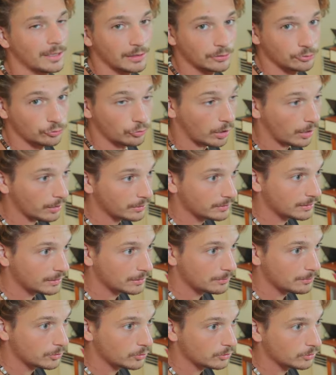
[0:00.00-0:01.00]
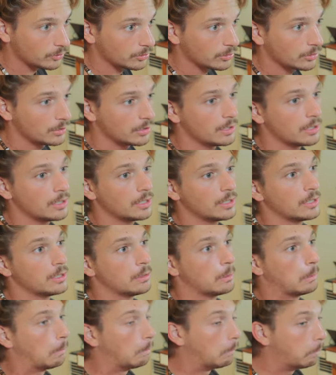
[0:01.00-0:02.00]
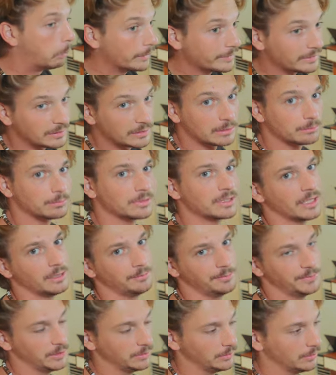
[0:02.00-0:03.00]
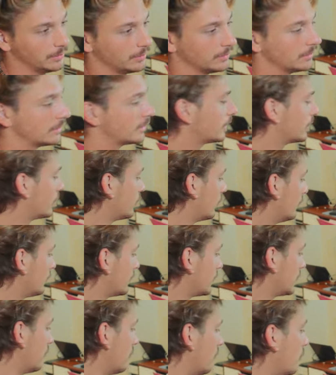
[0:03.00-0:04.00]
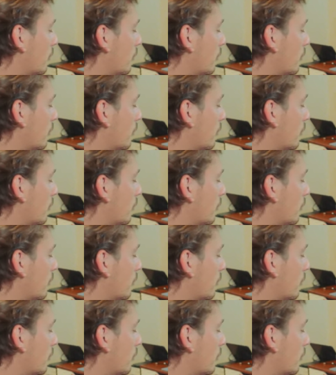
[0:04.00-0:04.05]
like drugs anymore, but sometimes it does. So I'm still